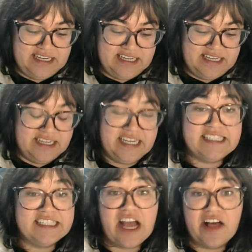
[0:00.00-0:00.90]

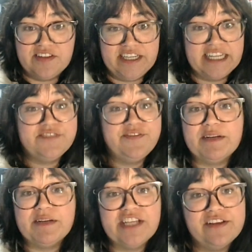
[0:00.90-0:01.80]
it's challenging. It's very
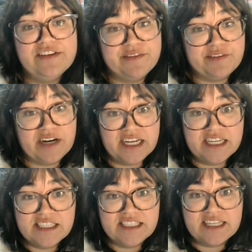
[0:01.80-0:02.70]
much challenging for
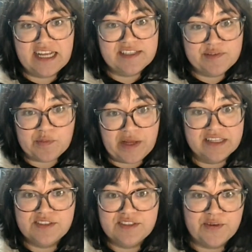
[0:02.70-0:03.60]
us as
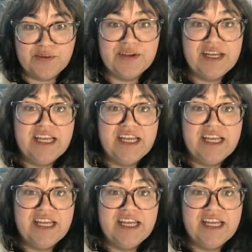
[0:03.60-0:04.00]
well. So